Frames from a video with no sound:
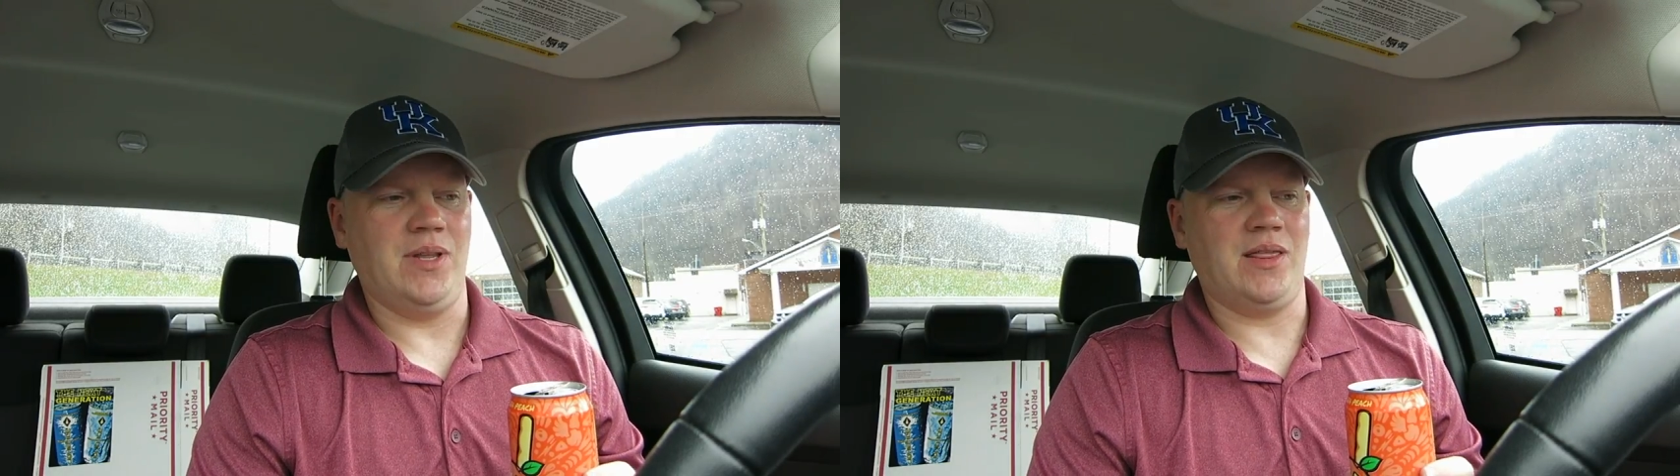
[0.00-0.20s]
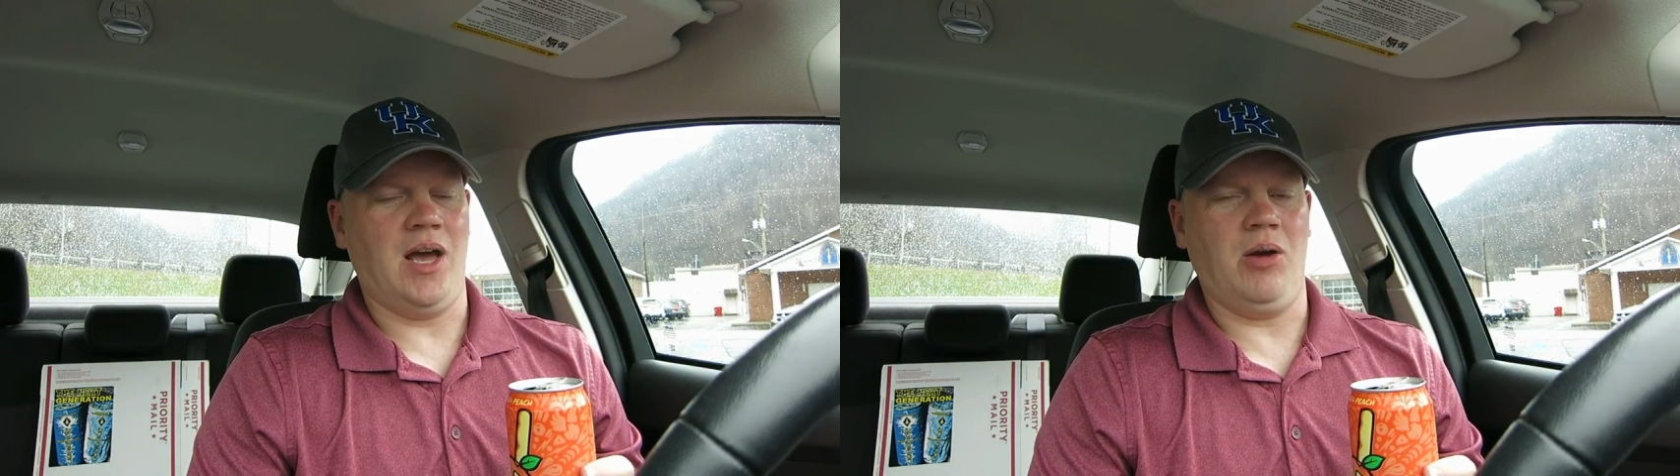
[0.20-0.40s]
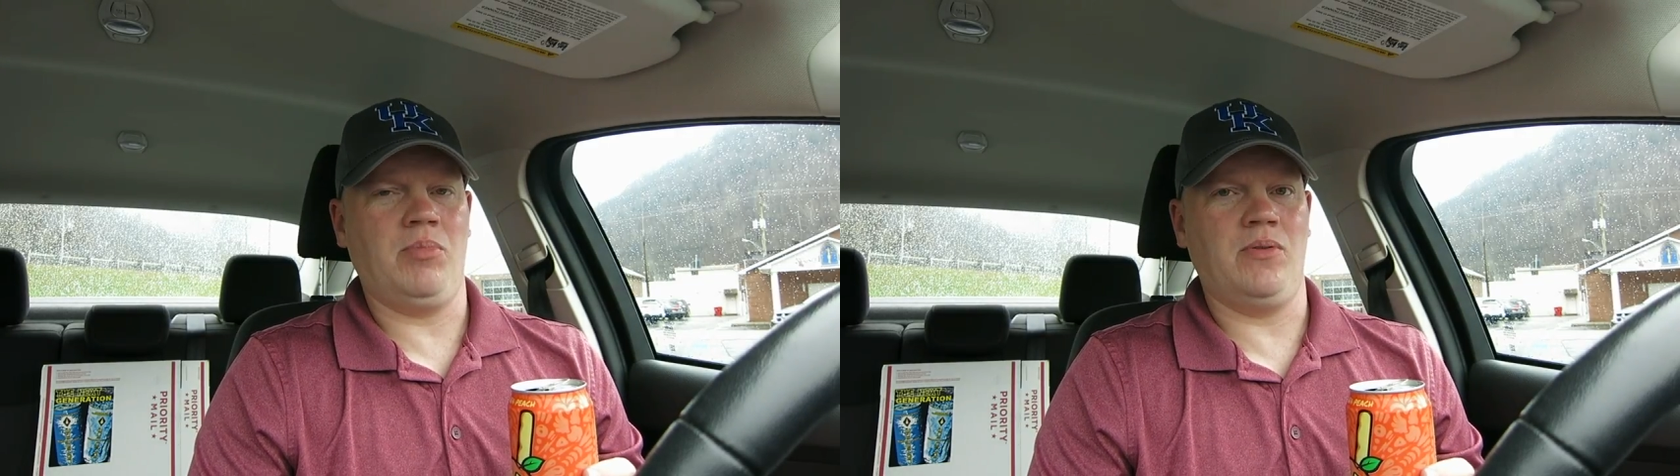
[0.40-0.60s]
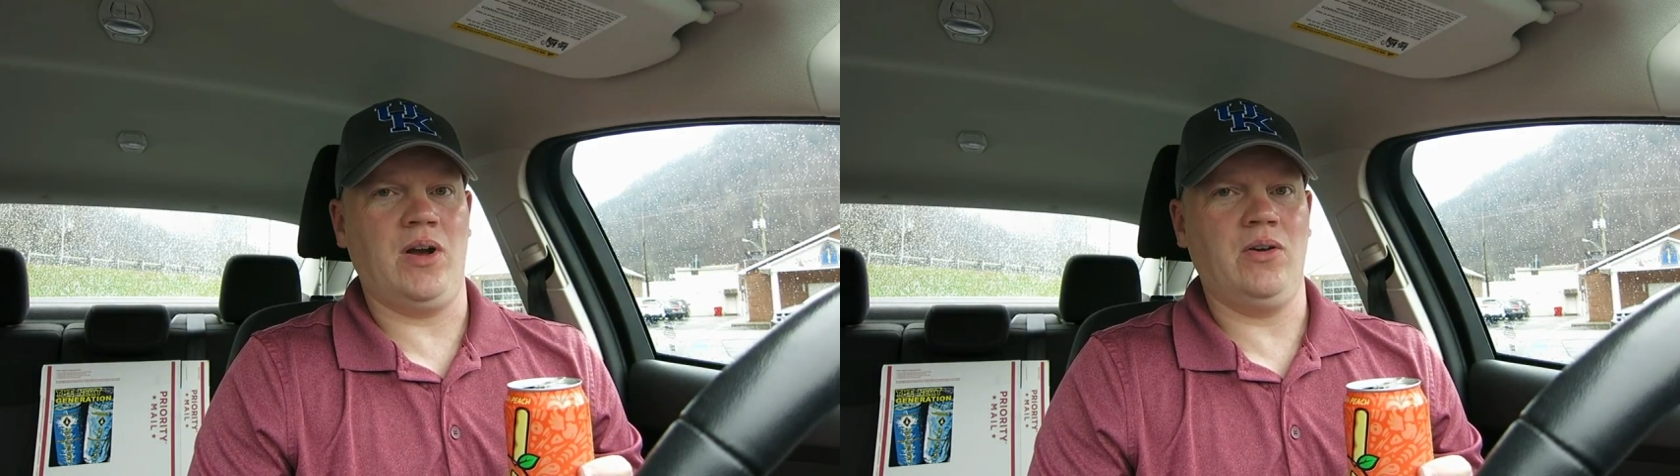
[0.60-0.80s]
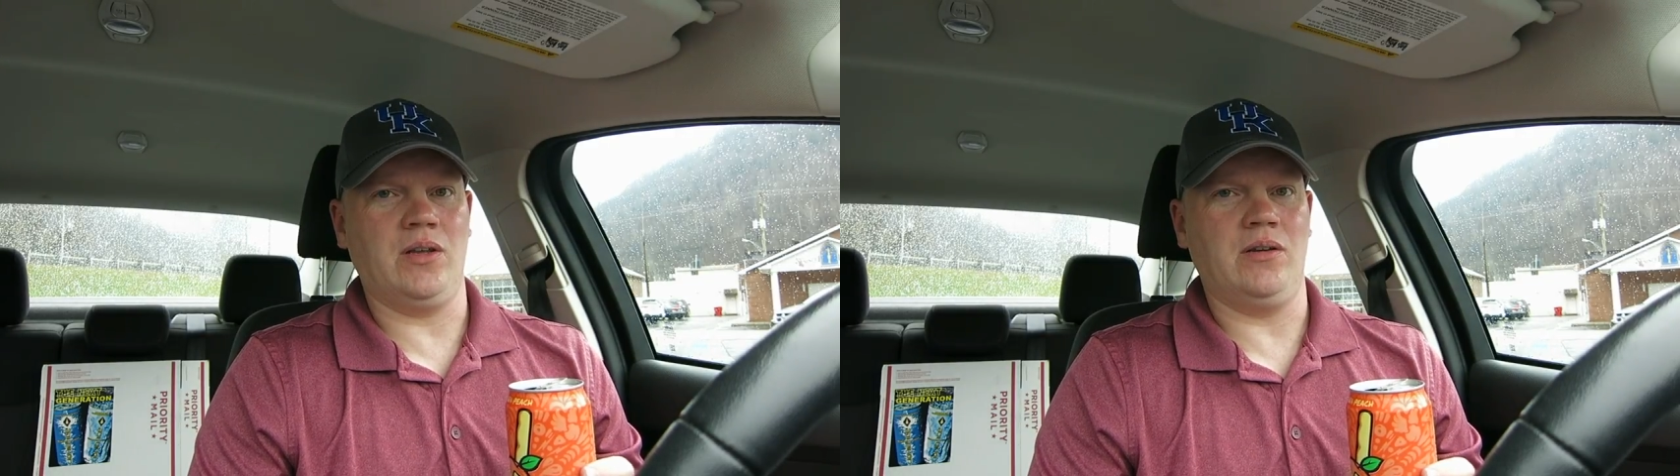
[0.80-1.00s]

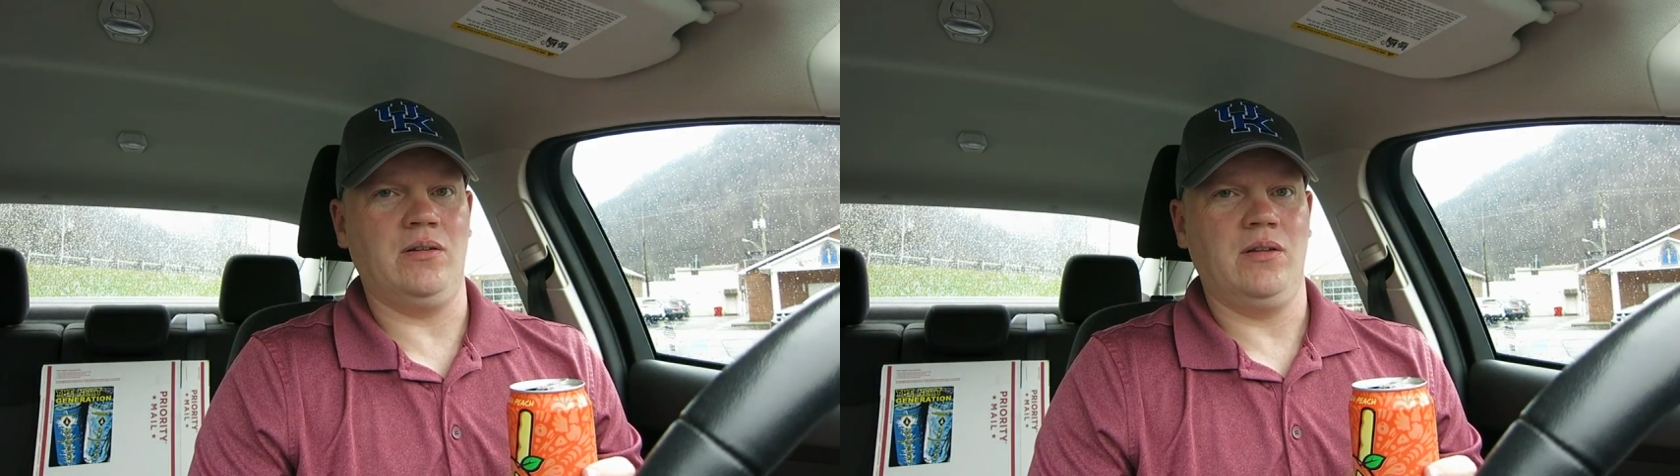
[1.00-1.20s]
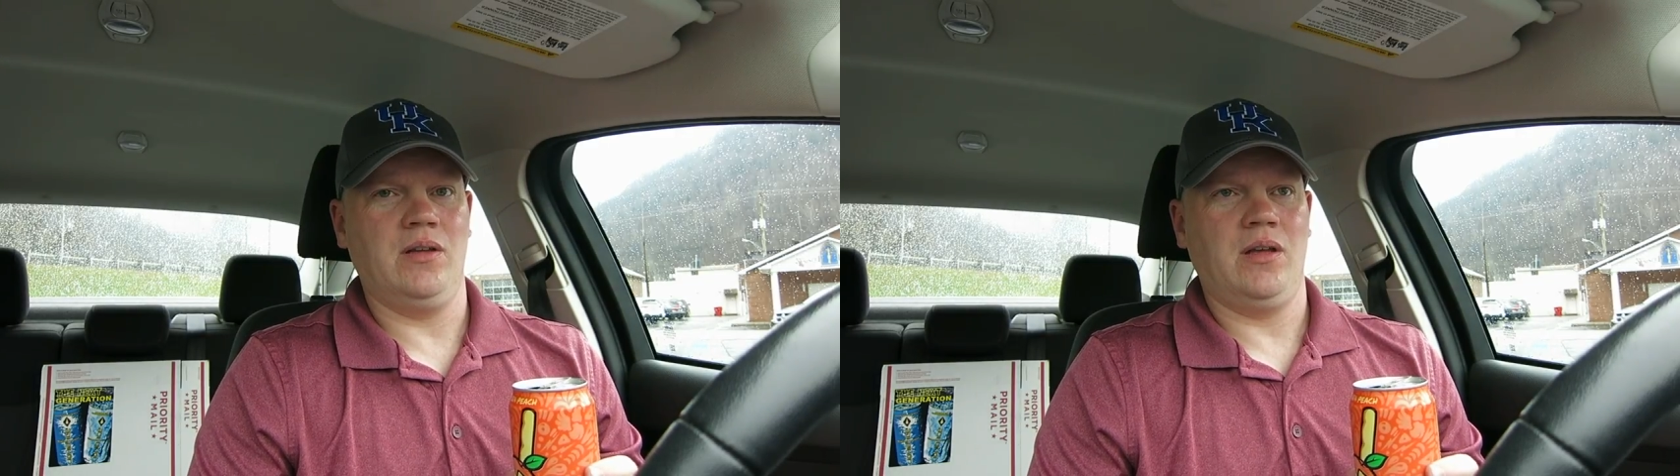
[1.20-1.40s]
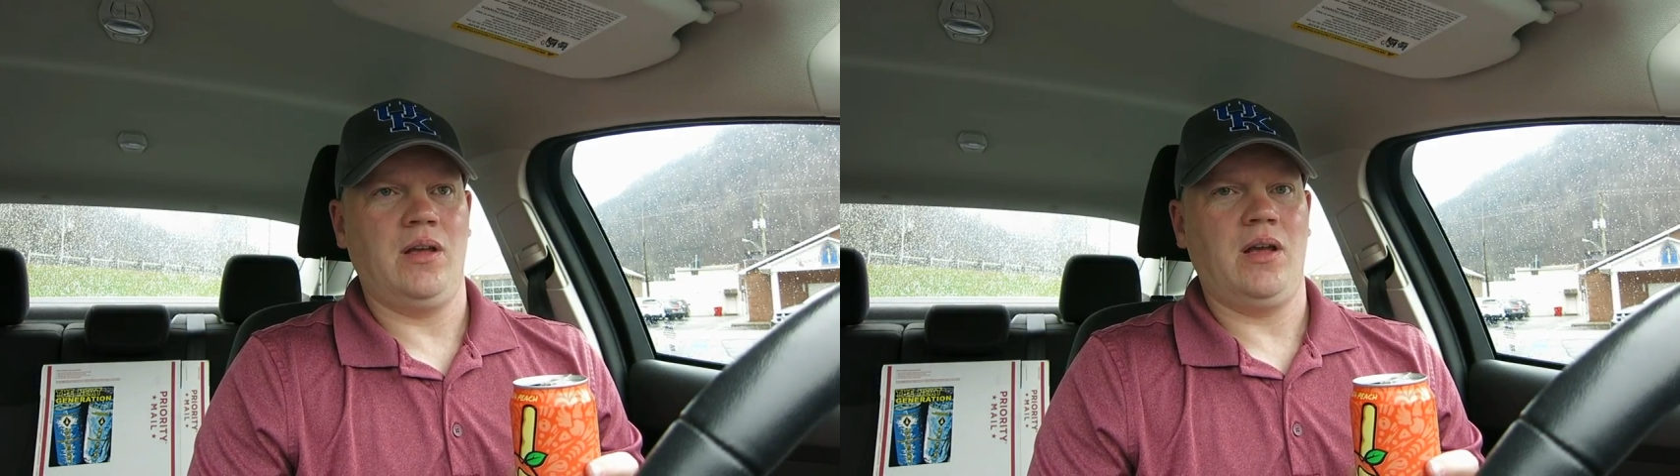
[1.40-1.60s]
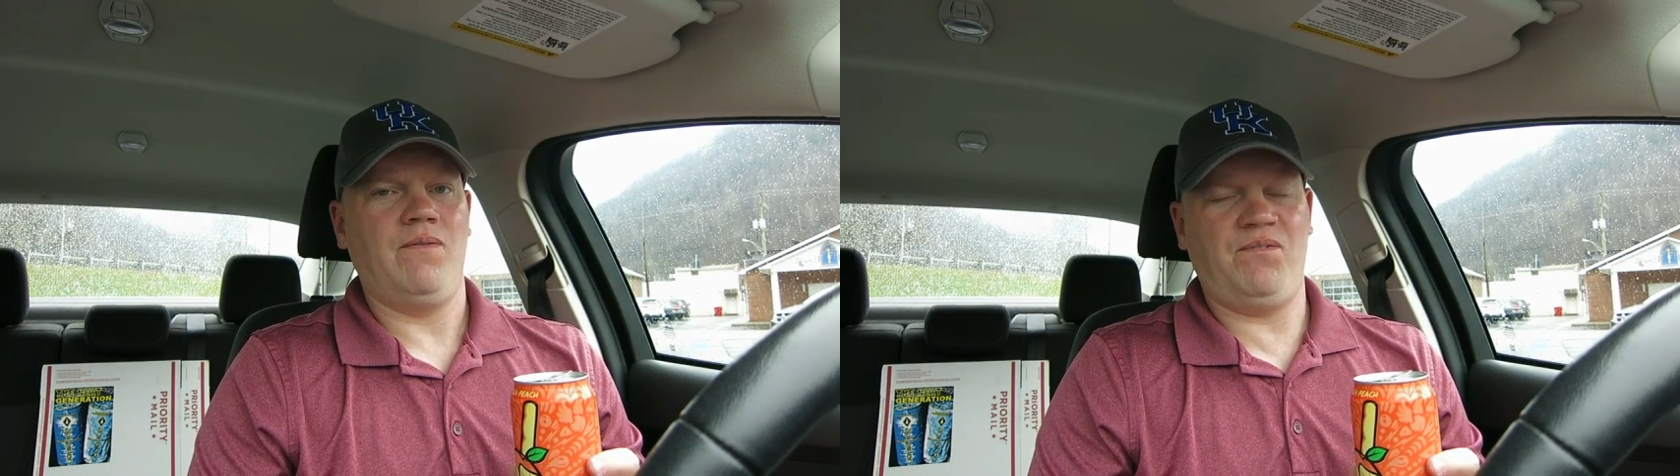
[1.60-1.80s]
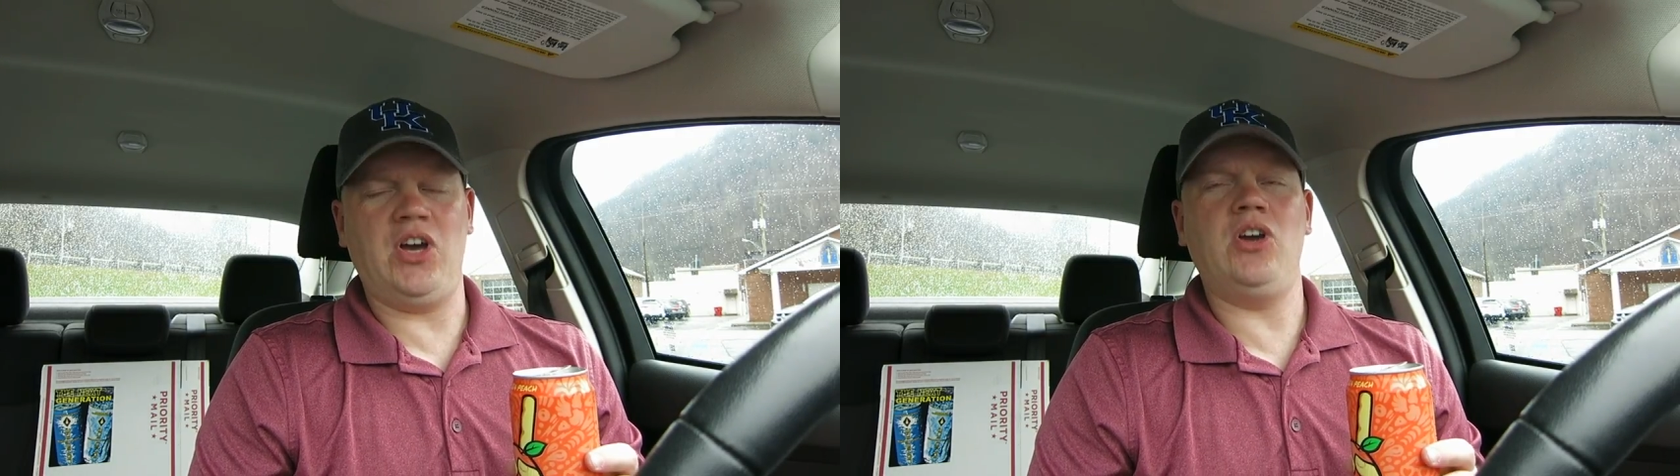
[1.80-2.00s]
thought-provoking
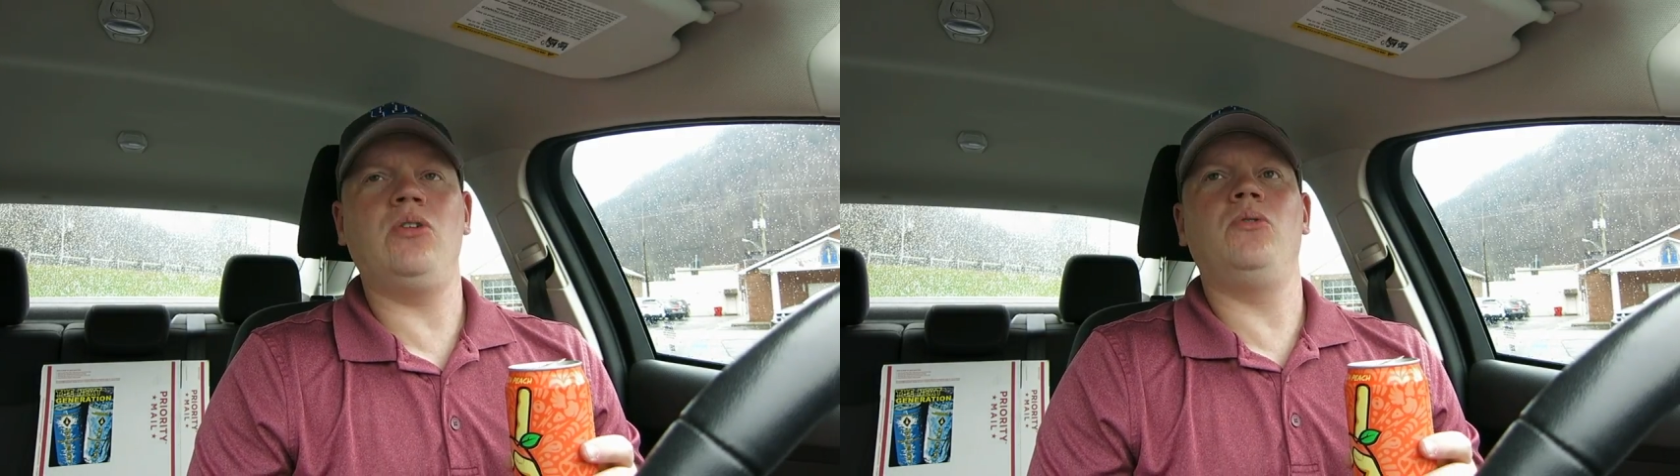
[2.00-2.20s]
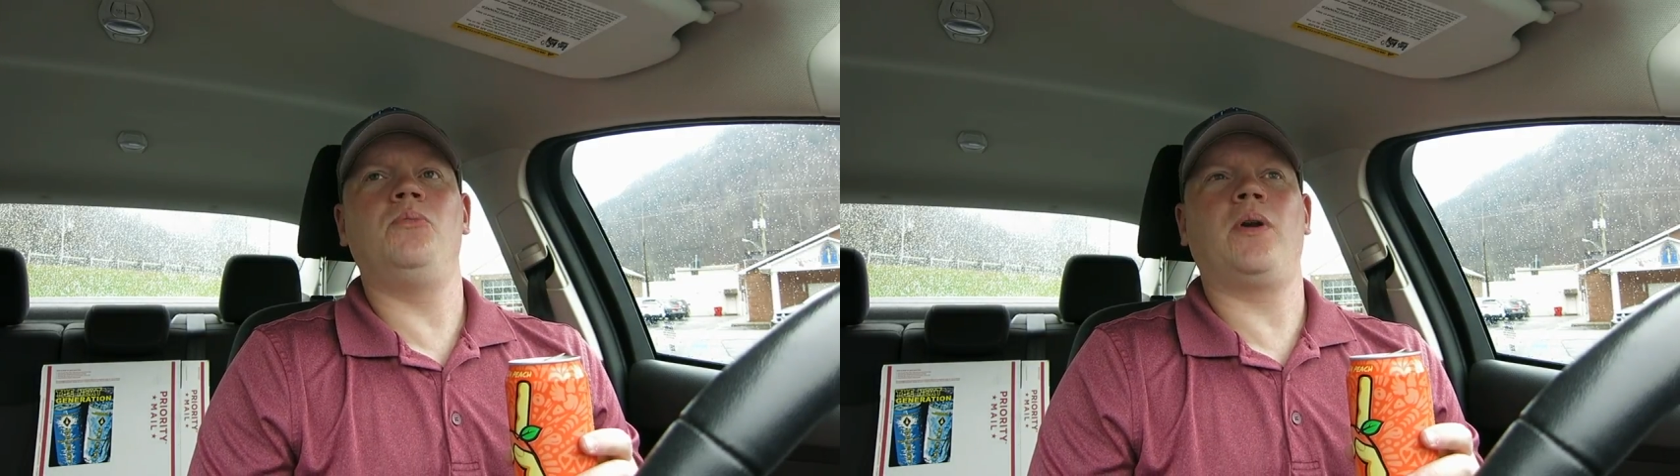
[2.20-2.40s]
food